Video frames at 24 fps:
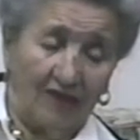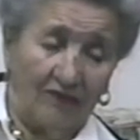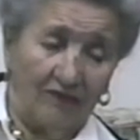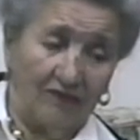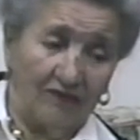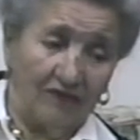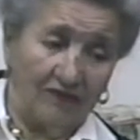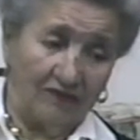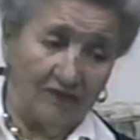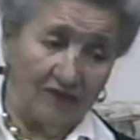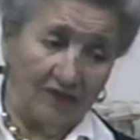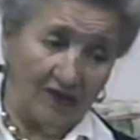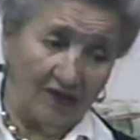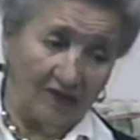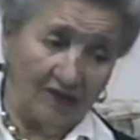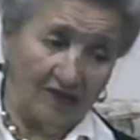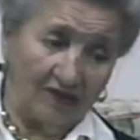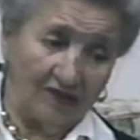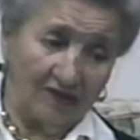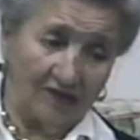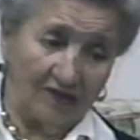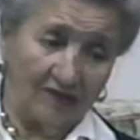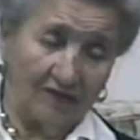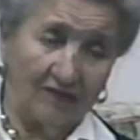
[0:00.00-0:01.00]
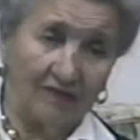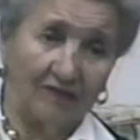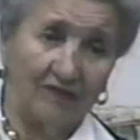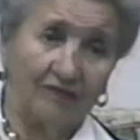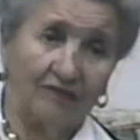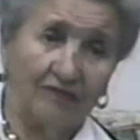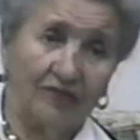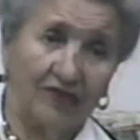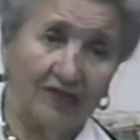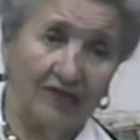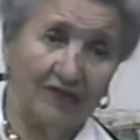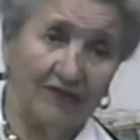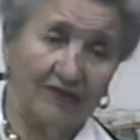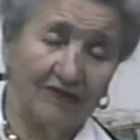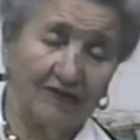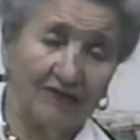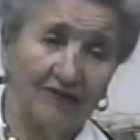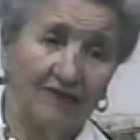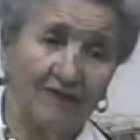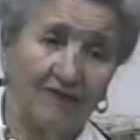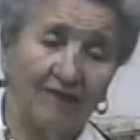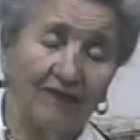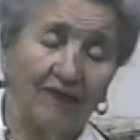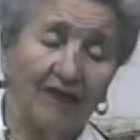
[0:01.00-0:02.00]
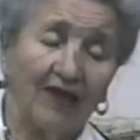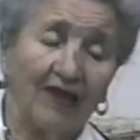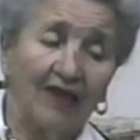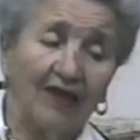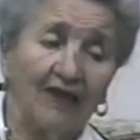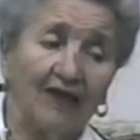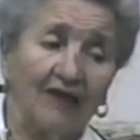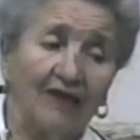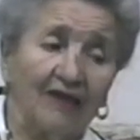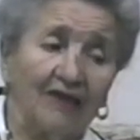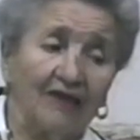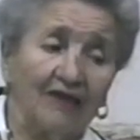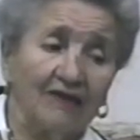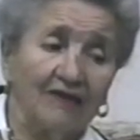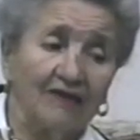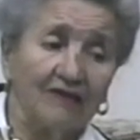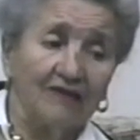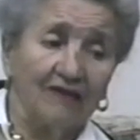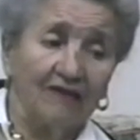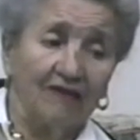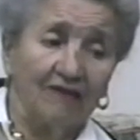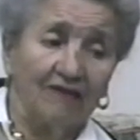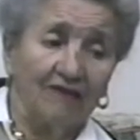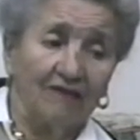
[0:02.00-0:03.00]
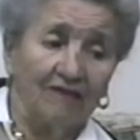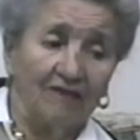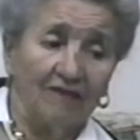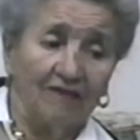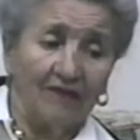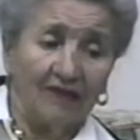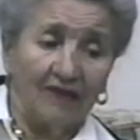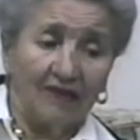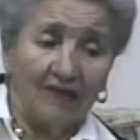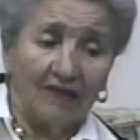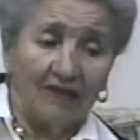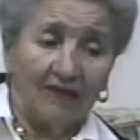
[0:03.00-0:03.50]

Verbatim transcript: They were nuns and priests. So